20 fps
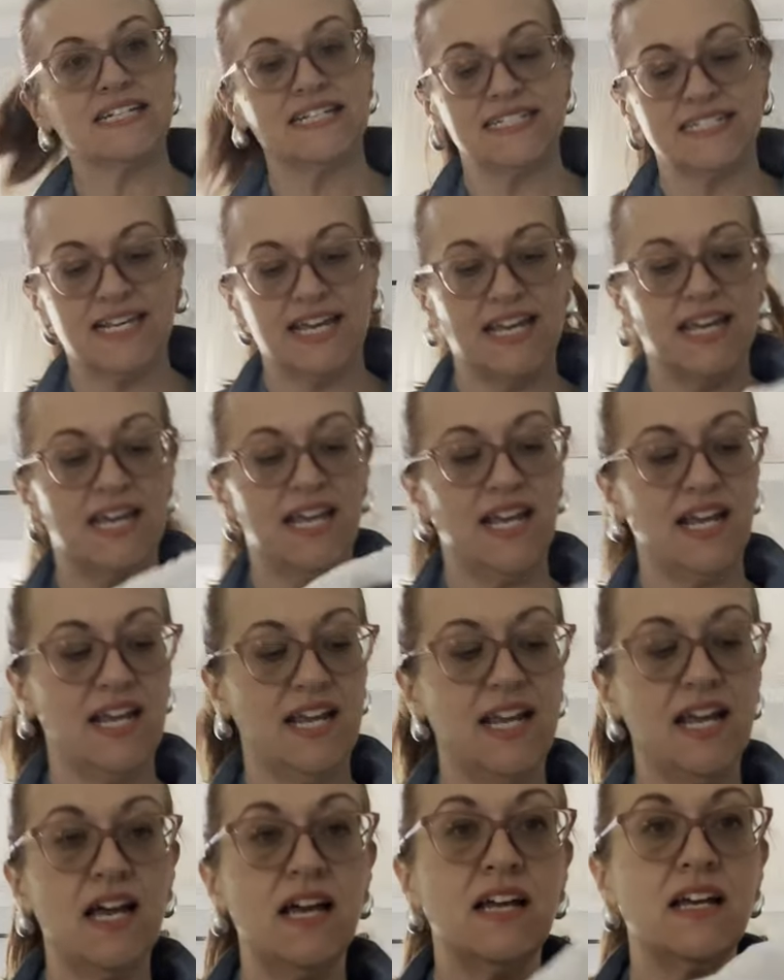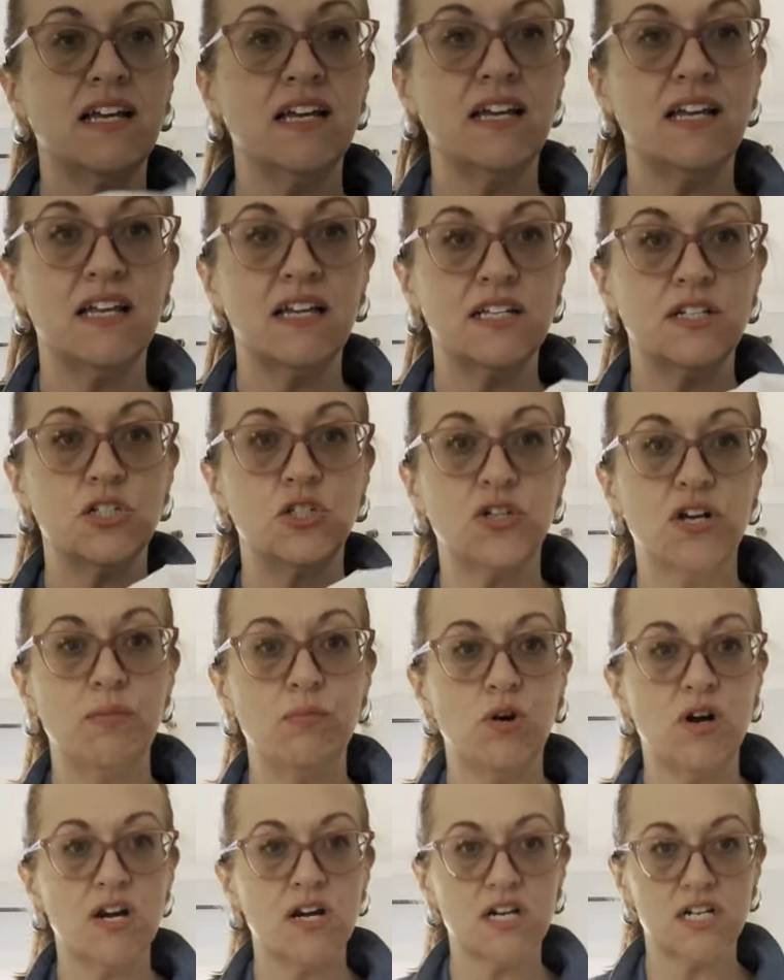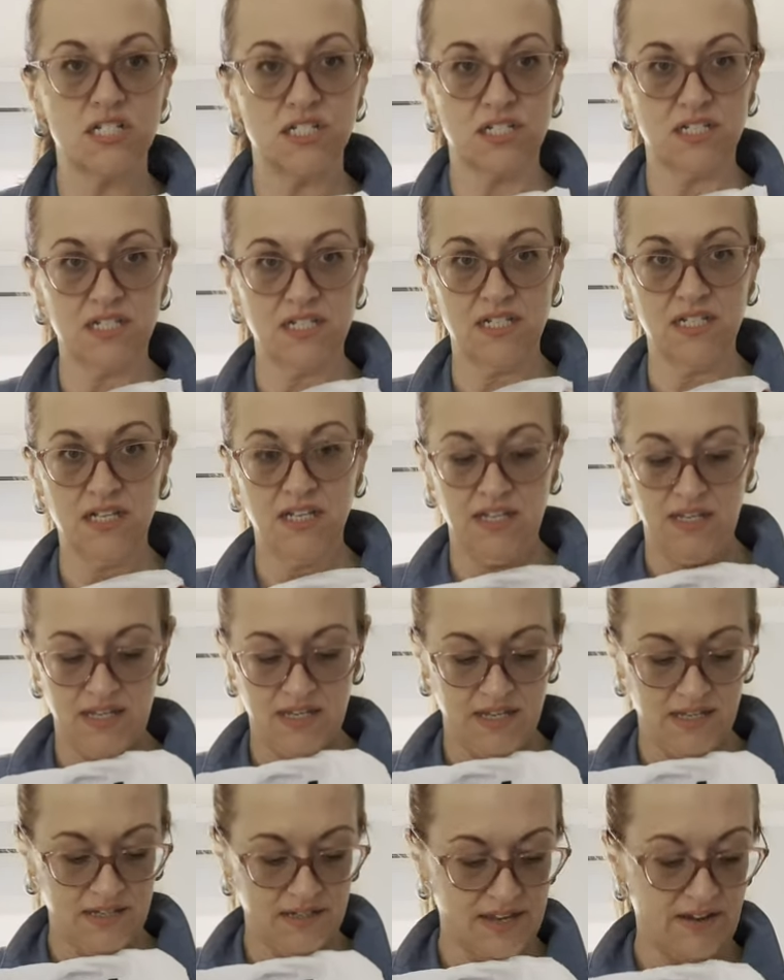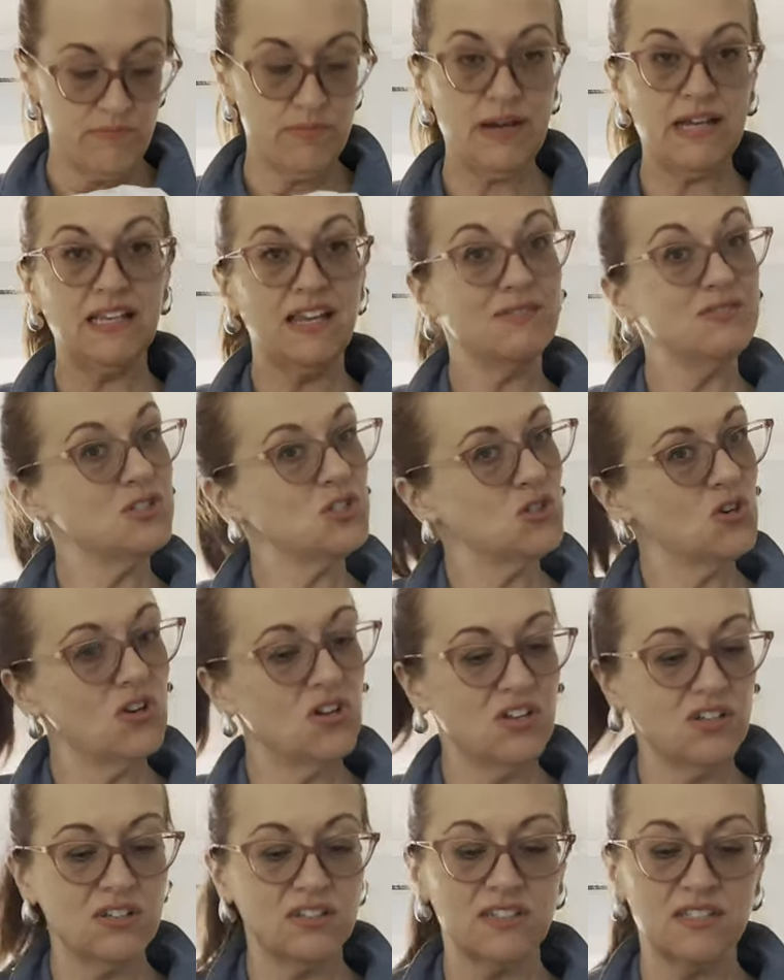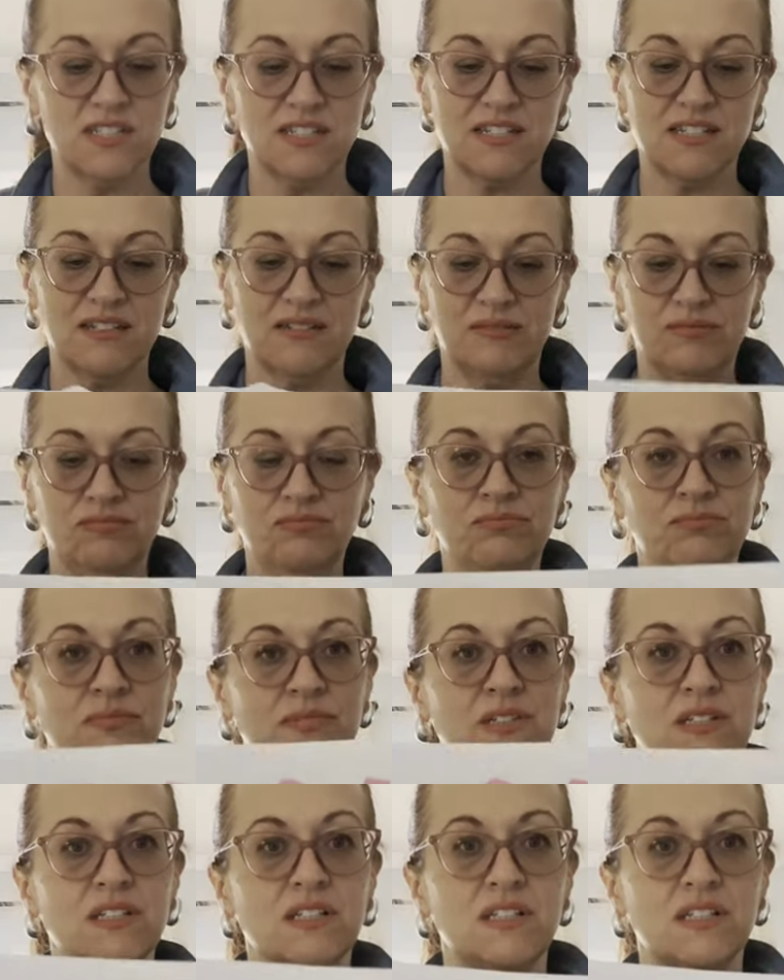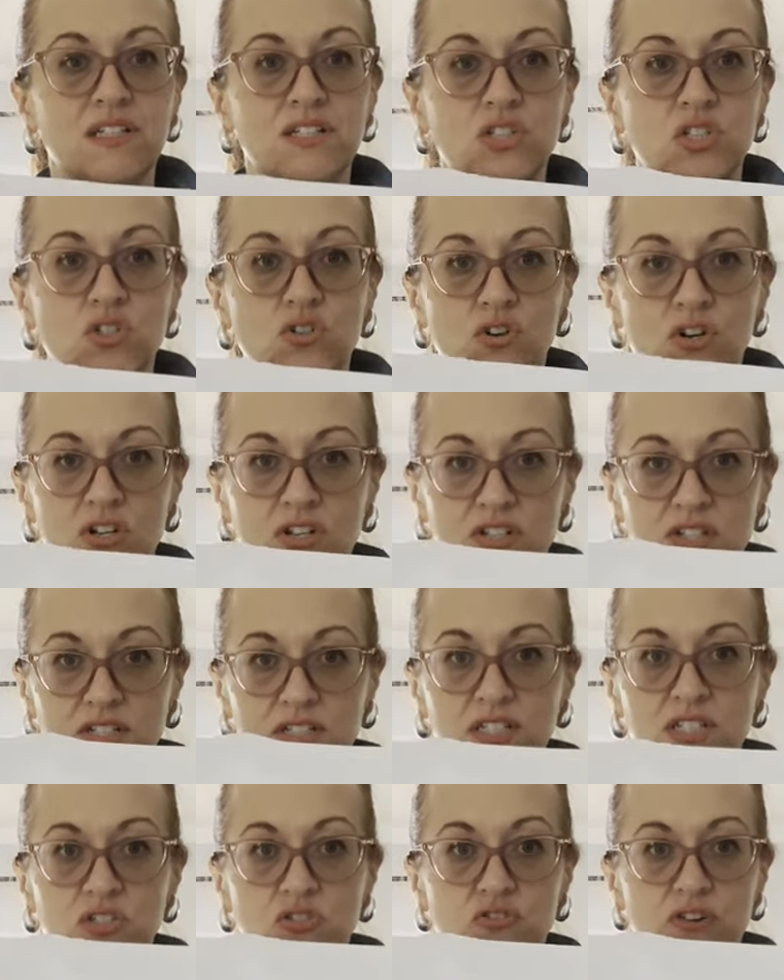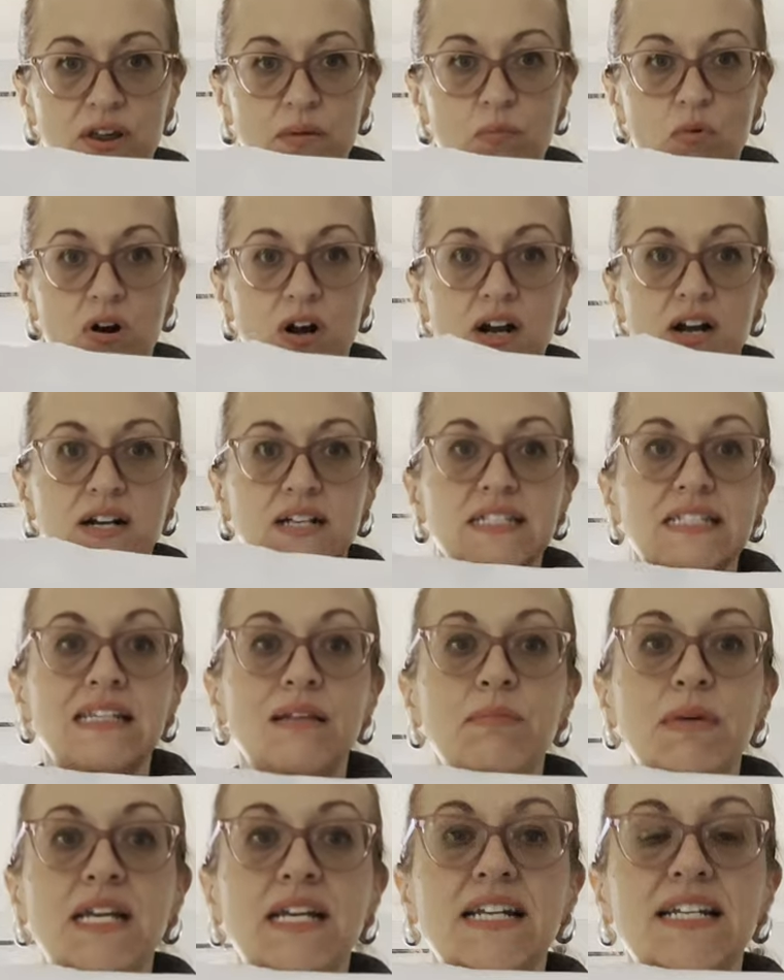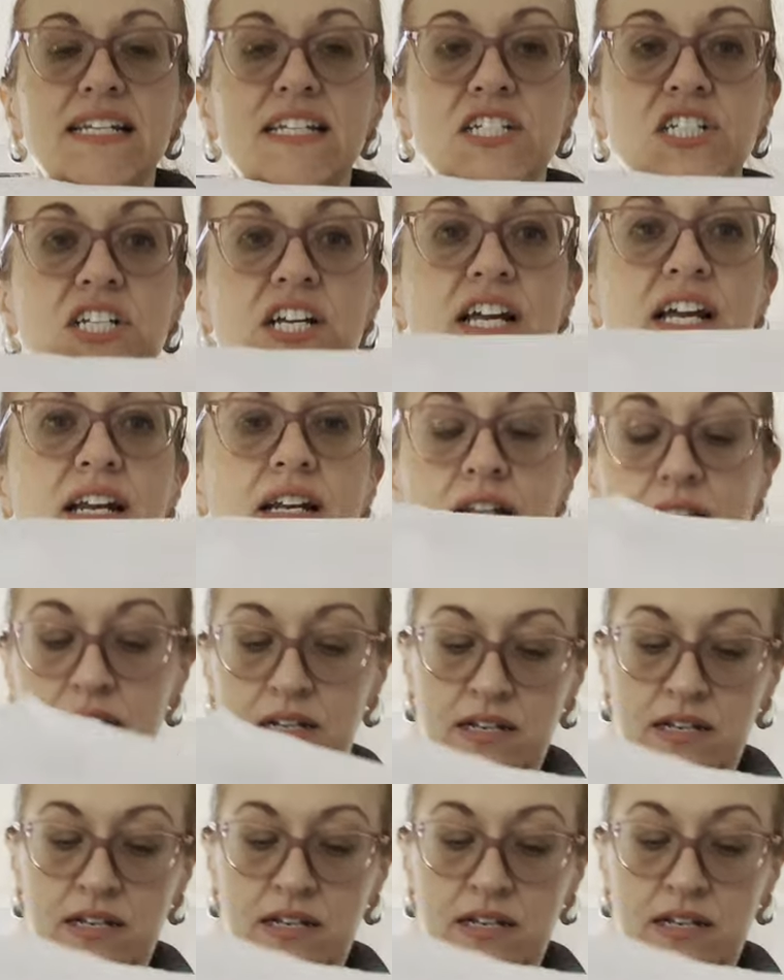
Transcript: is a DreamWorks Everybody loves Trolls. Trolls DreamWorks limited edition